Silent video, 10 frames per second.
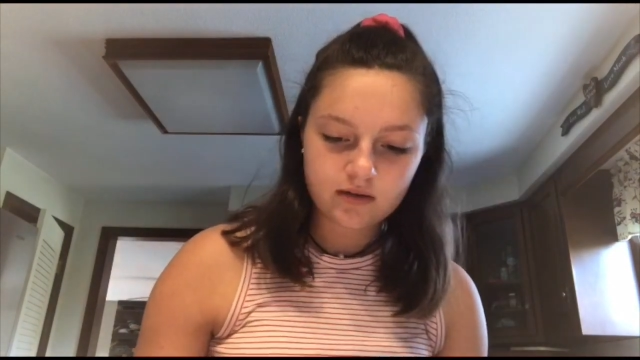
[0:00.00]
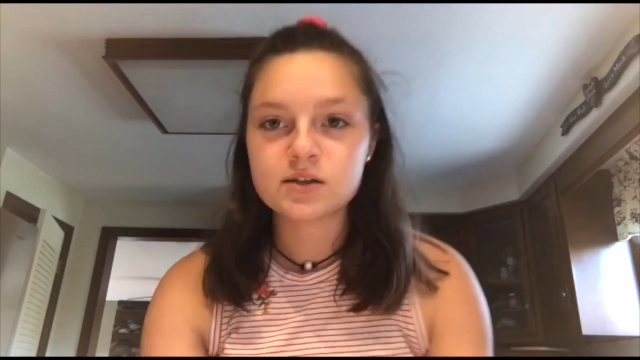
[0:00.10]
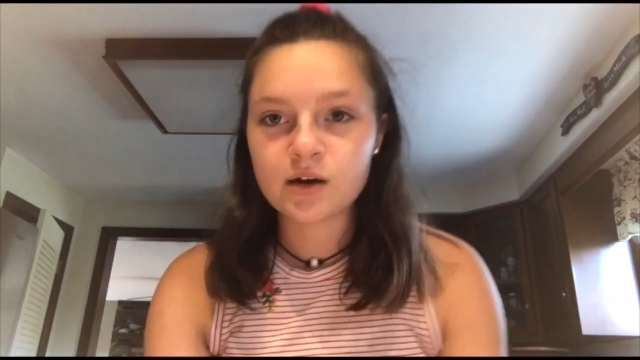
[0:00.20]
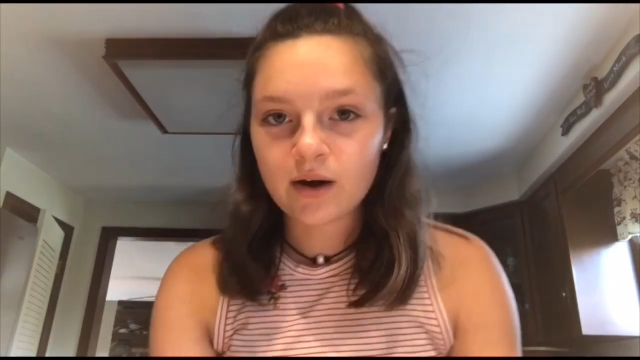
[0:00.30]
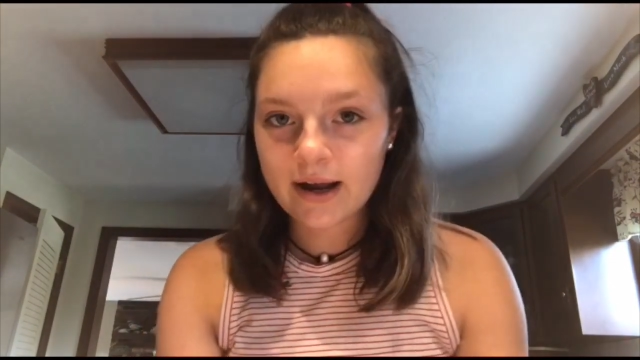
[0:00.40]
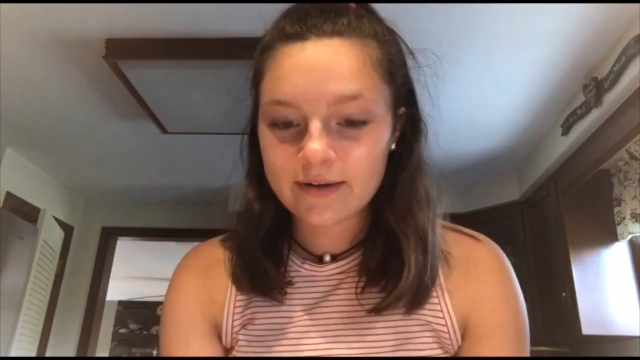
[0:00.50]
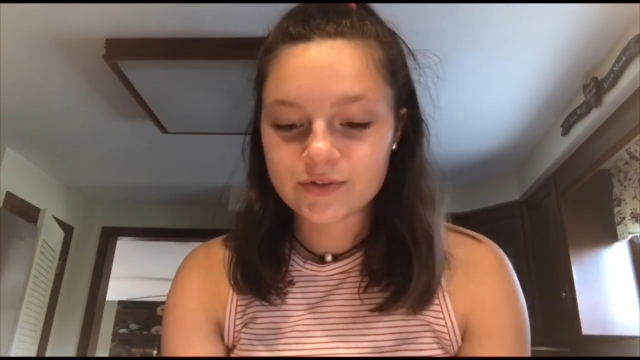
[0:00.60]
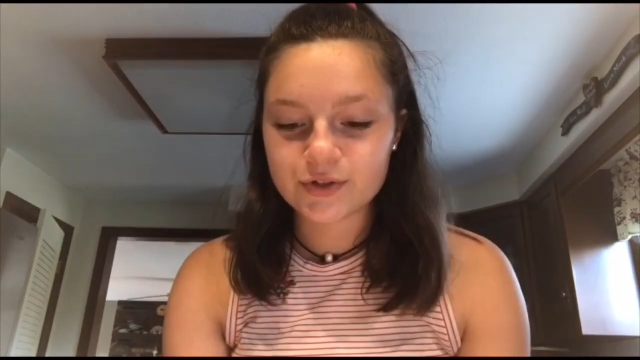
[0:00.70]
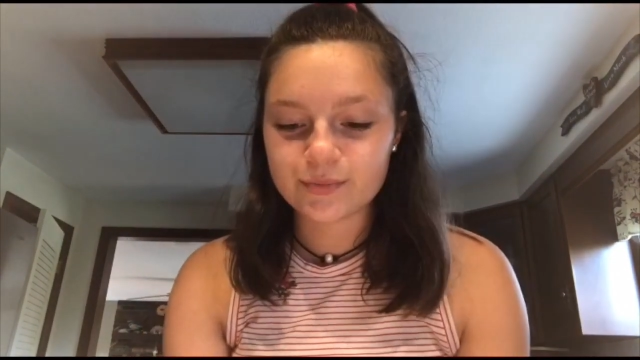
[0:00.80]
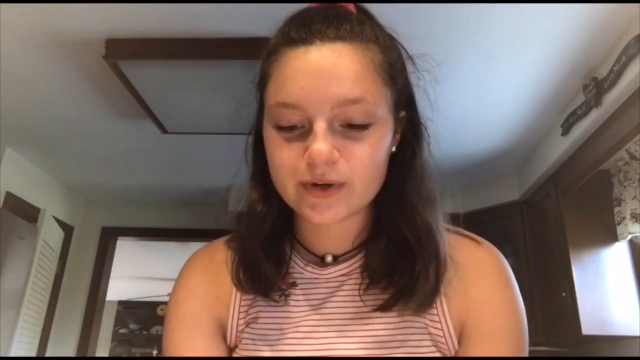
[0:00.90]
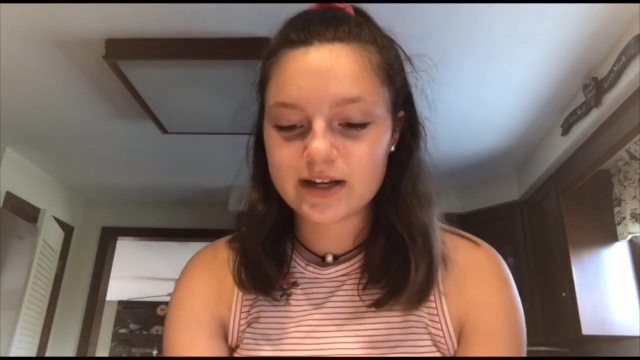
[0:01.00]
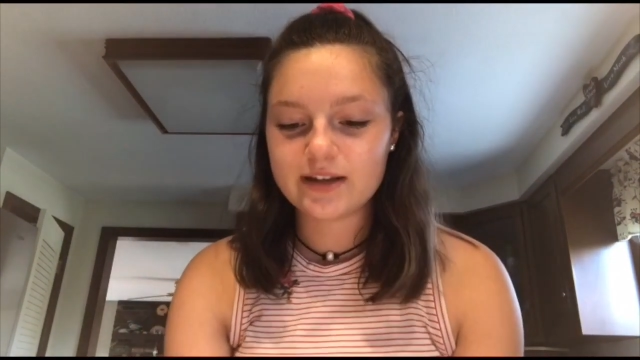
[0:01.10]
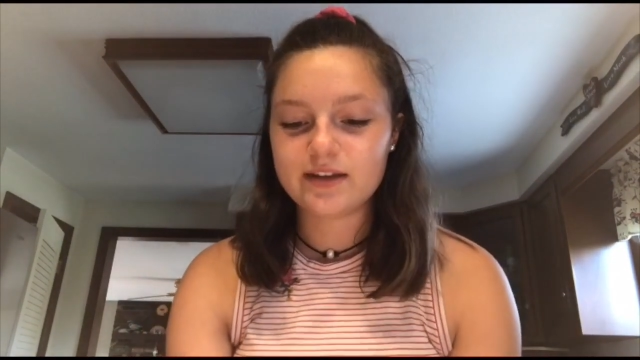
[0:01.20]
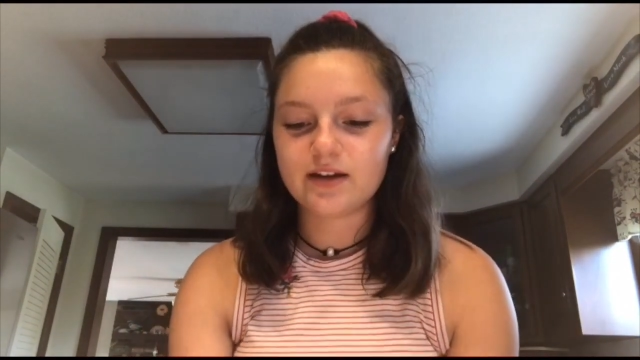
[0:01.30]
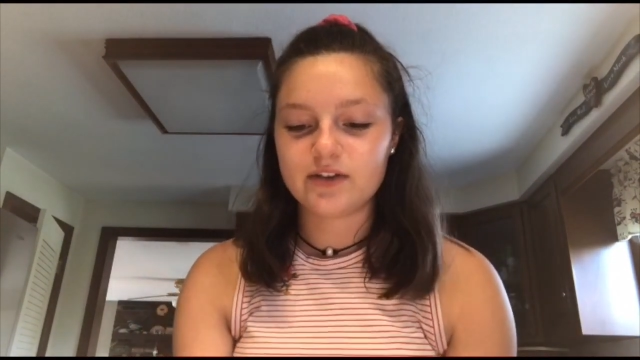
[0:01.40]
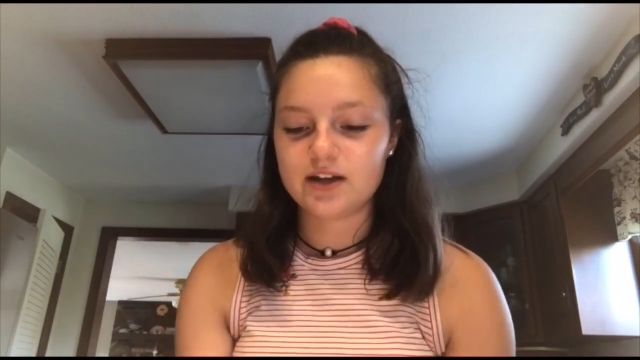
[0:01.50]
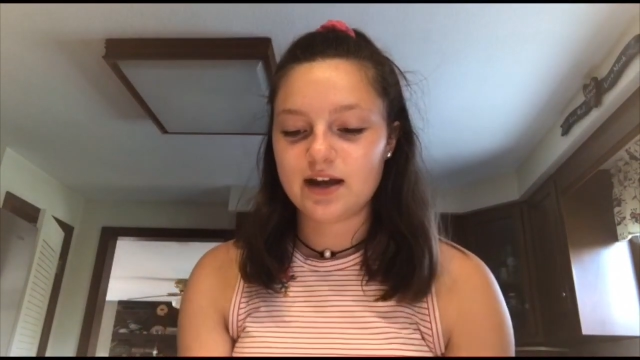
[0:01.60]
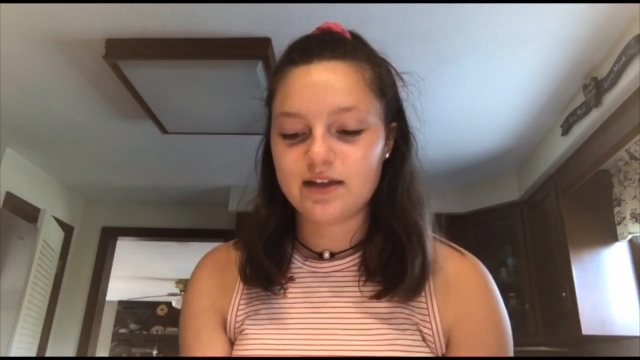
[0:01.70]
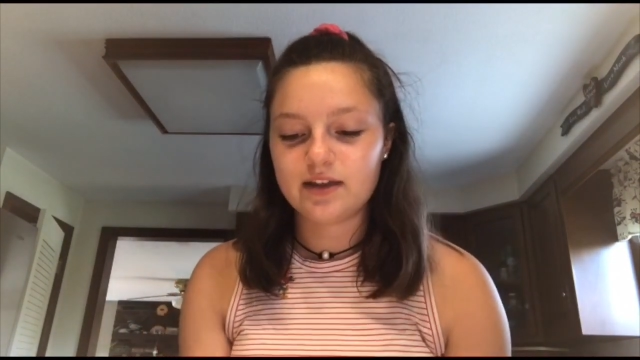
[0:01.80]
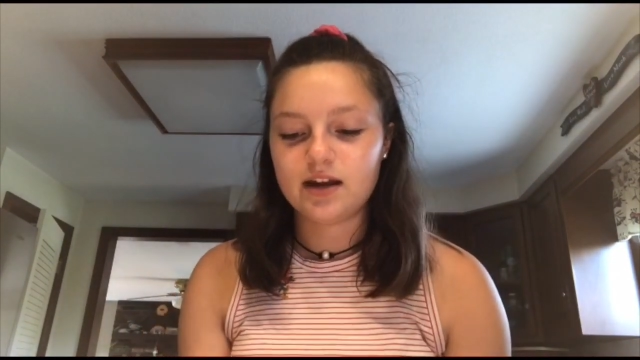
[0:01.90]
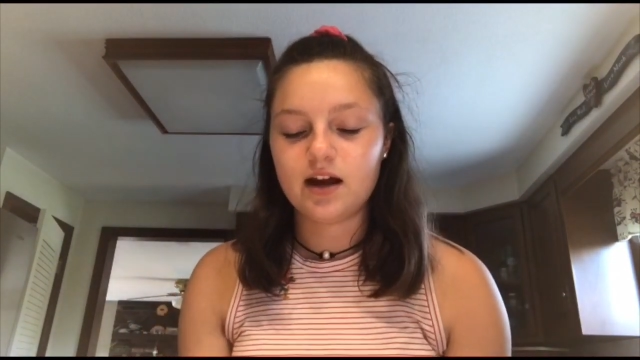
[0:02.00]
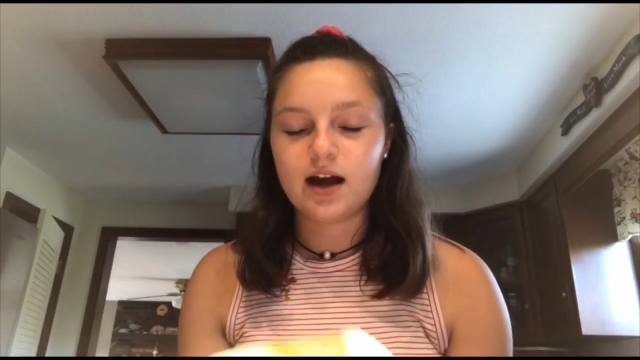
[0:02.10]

So I have to preheat the oven and then